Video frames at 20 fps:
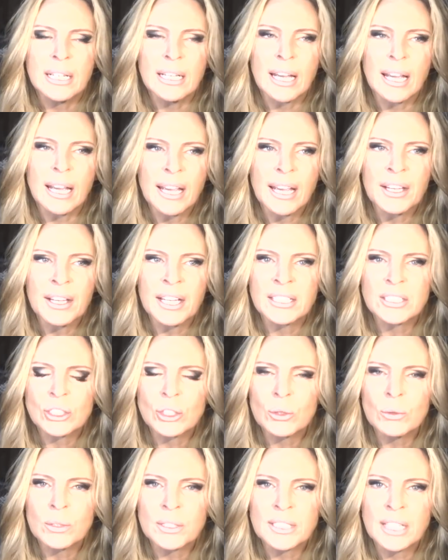heading
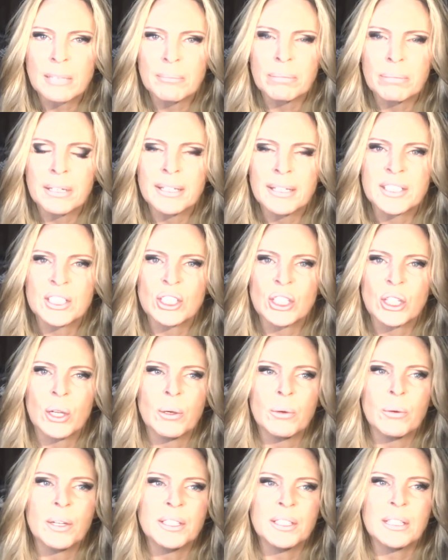towards a
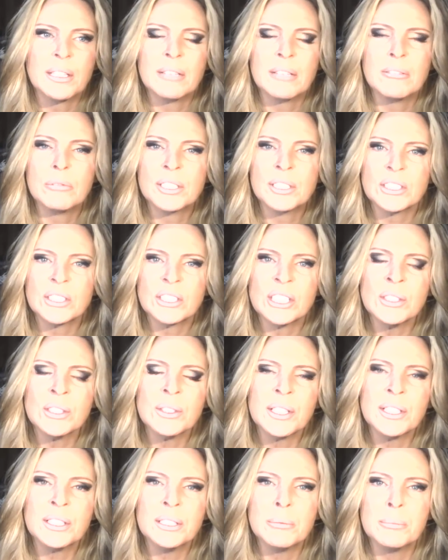plateau, and we're still
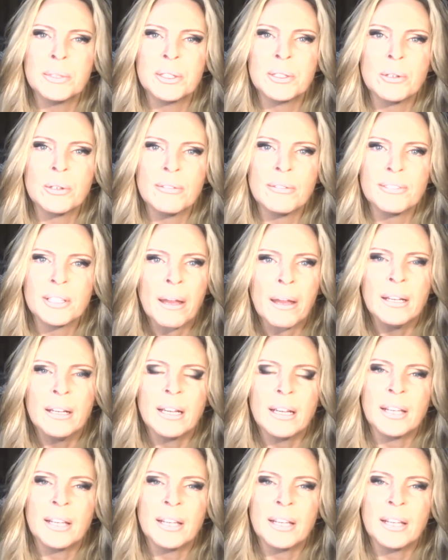in the middle of it.